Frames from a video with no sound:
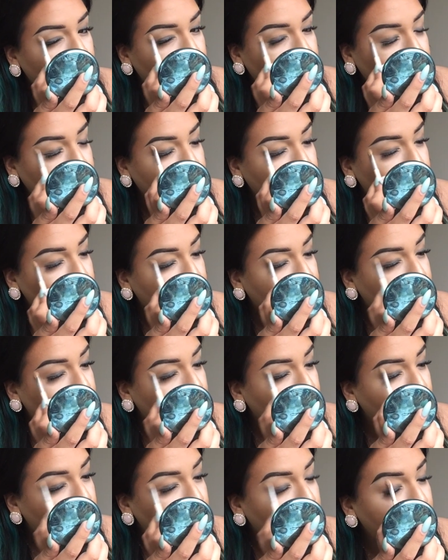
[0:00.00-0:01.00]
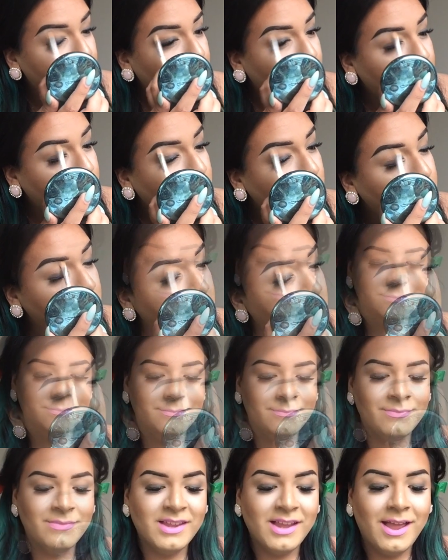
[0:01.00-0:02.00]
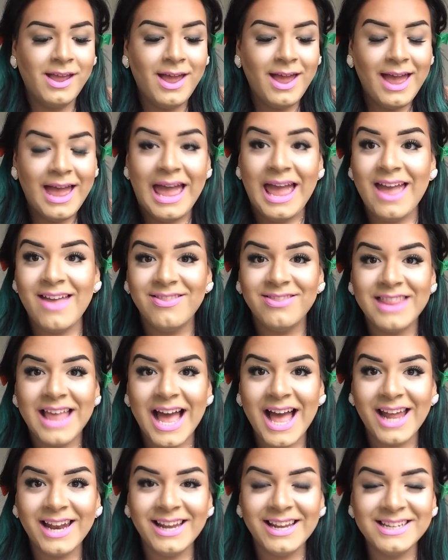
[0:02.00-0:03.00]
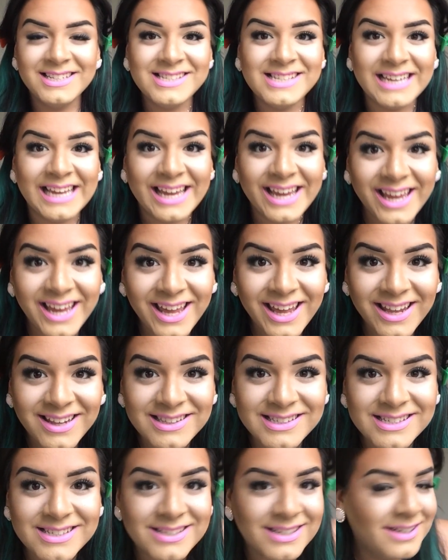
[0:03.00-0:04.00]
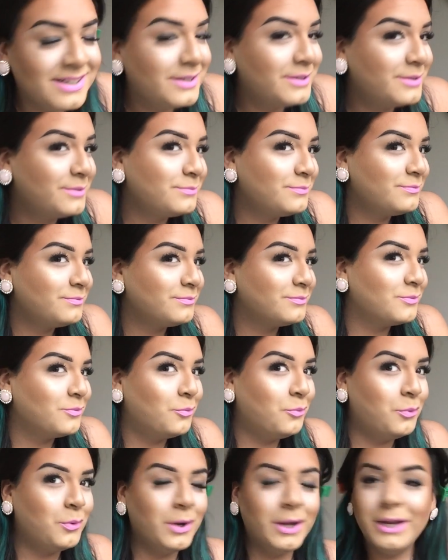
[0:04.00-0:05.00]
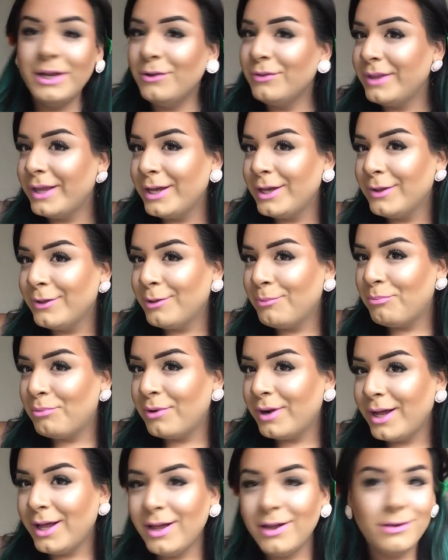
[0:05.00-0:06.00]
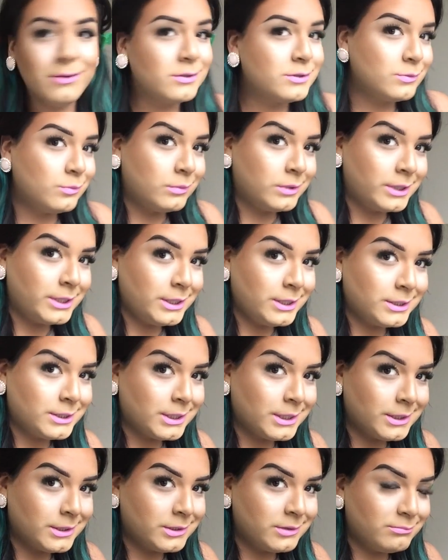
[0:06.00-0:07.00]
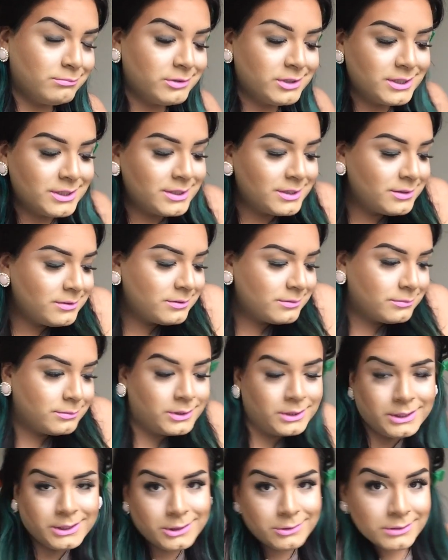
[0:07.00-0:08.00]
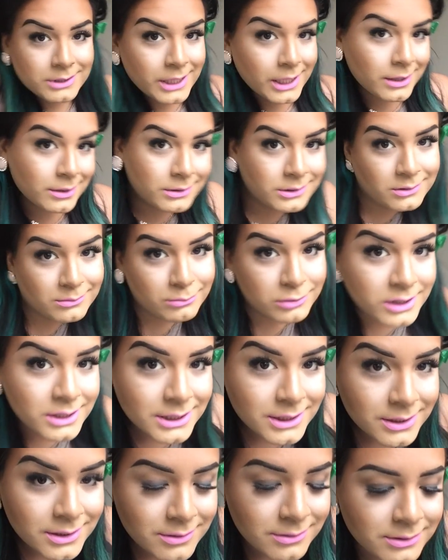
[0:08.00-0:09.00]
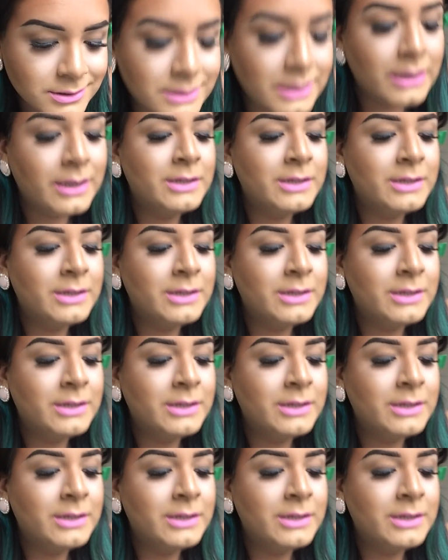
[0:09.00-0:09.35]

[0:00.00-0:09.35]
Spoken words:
Blend, blend, blend. And that is it. What do you think of the brows? What do you think of the brows? What do you think of the brows?